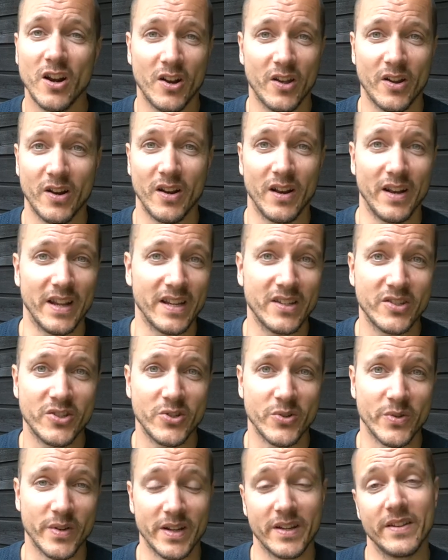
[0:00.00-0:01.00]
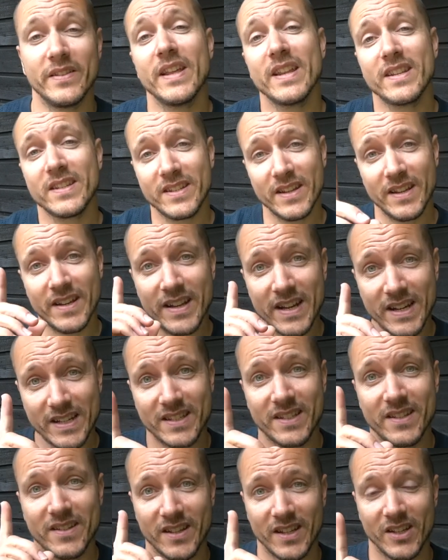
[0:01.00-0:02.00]
a lot of links to it, and that's the
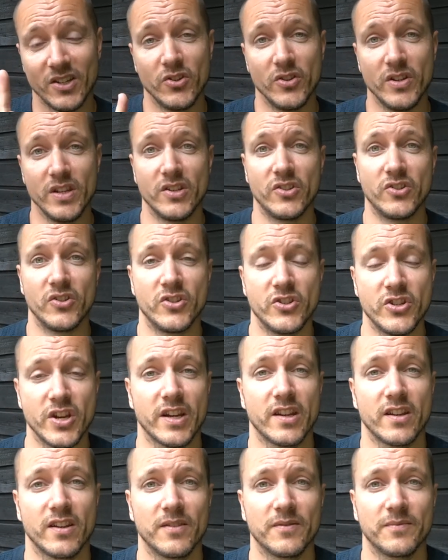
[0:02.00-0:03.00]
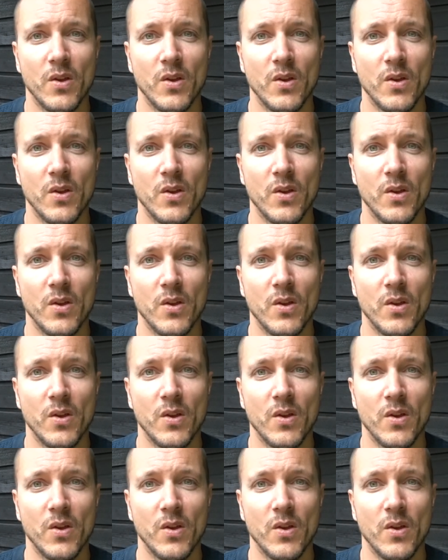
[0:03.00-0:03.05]
next thing you need to check